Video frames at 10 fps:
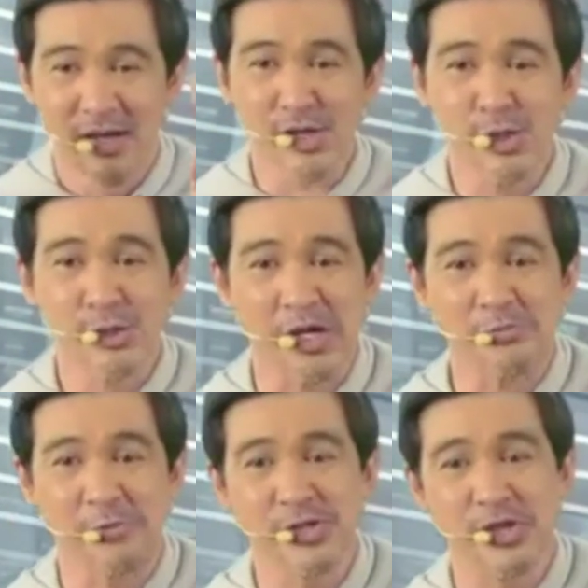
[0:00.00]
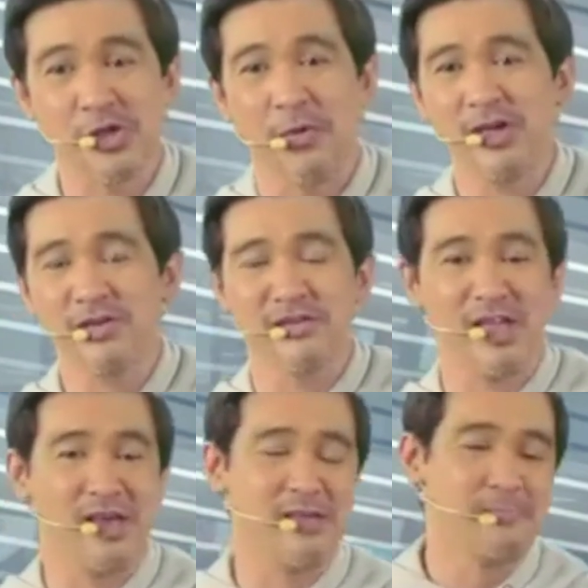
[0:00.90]
in stressful situation.
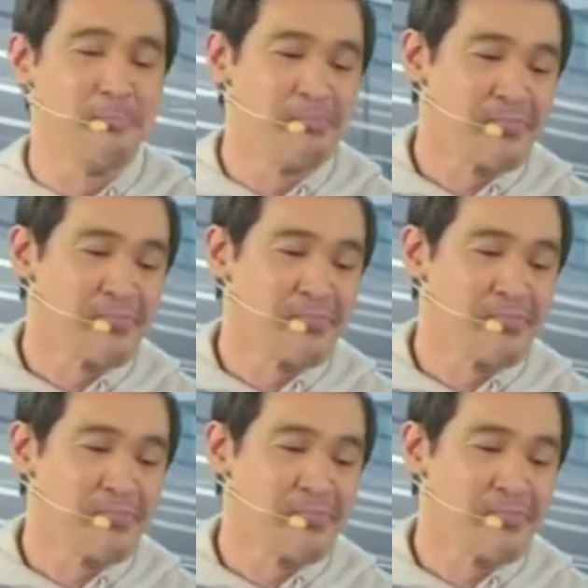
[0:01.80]
And